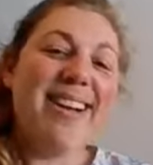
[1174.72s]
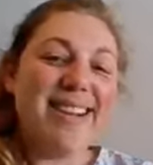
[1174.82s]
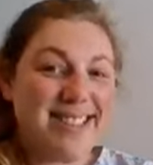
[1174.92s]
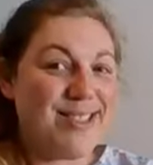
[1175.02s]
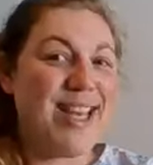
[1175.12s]

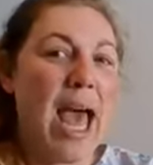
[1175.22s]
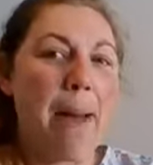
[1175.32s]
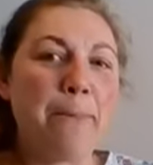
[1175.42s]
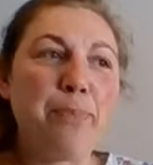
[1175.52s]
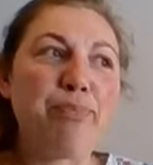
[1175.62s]
So
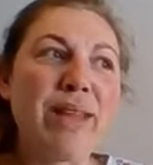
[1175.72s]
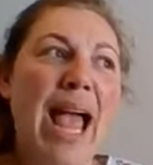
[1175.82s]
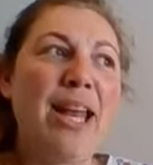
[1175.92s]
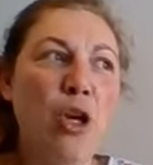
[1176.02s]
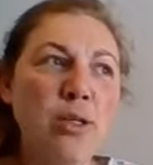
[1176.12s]
yeah,
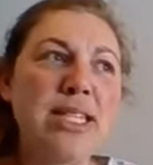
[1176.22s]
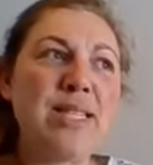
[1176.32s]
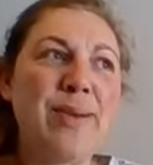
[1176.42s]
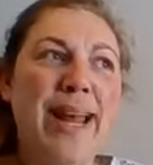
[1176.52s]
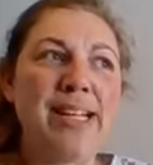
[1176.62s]
I noticed
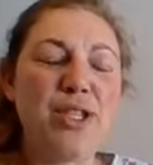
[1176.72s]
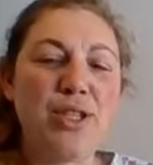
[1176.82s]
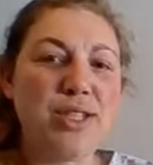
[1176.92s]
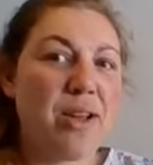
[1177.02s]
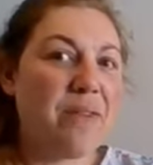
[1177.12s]
when I do
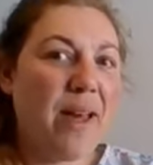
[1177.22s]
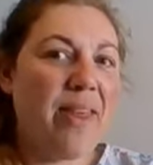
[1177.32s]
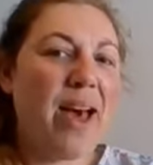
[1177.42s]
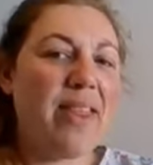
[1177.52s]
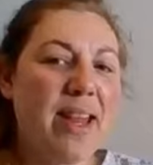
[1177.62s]
stuff like
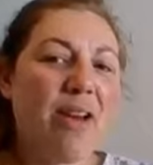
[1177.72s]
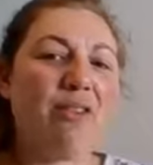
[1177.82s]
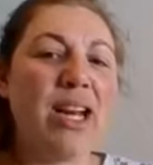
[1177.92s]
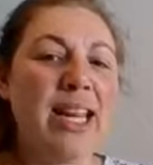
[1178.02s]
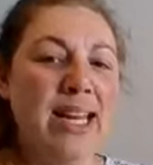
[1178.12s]
that I
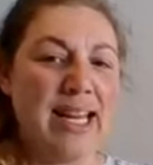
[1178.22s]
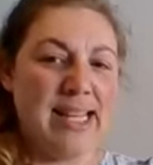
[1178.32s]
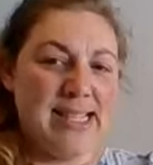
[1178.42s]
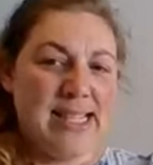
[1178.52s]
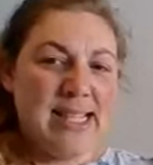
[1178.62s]
really
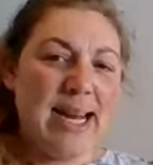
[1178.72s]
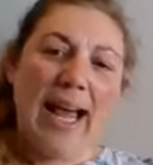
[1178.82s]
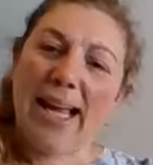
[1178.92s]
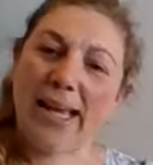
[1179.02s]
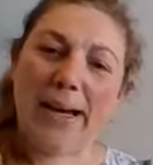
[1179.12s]
need
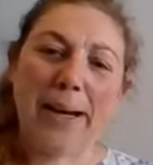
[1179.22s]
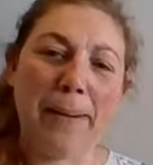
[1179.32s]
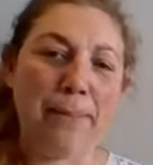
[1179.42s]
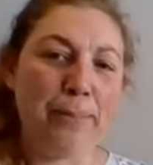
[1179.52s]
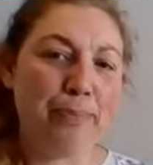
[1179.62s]
like calm